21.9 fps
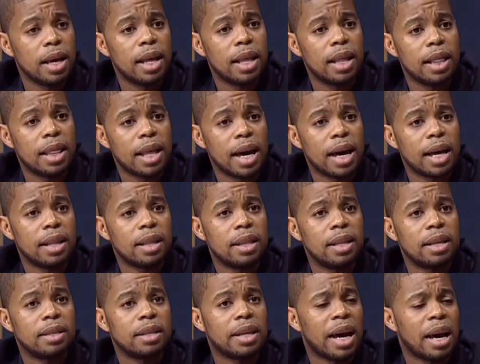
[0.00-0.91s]
that
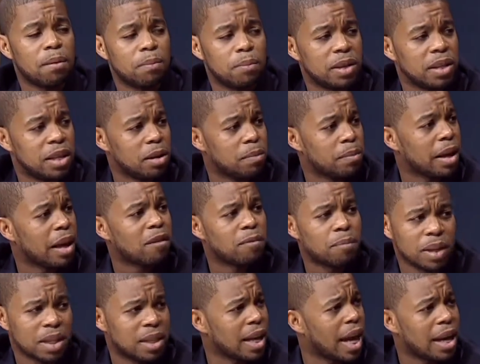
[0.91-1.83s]
this epidemic has
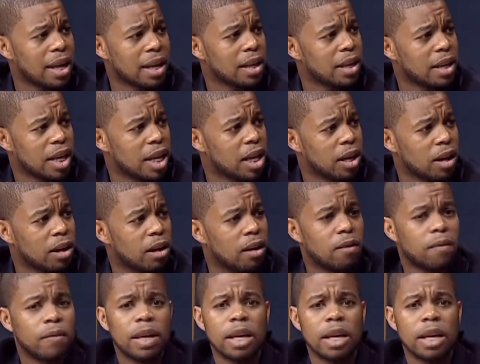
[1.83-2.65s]
been taken care of,